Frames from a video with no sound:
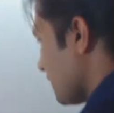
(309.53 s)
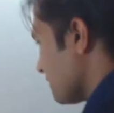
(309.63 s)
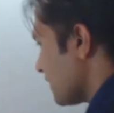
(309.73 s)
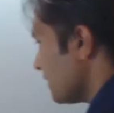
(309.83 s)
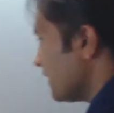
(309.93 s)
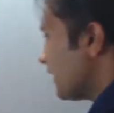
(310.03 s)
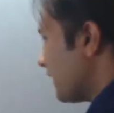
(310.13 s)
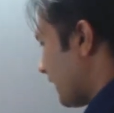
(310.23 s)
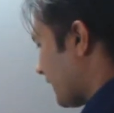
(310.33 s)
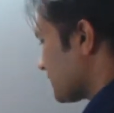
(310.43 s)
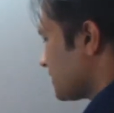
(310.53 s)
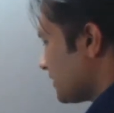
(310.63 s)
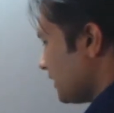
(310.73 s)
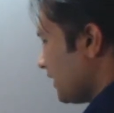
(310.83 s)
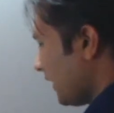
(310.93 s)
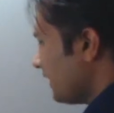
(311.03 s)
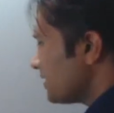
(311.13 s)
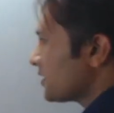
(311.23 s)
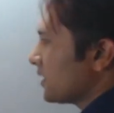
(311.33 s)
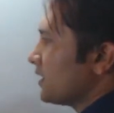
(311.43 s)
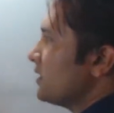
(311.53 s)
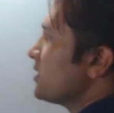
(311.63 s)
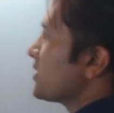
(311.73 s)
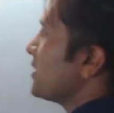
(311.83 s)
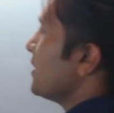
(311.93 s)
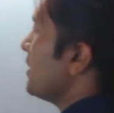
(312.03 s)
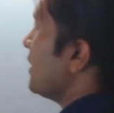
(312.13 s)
Considering the next instance,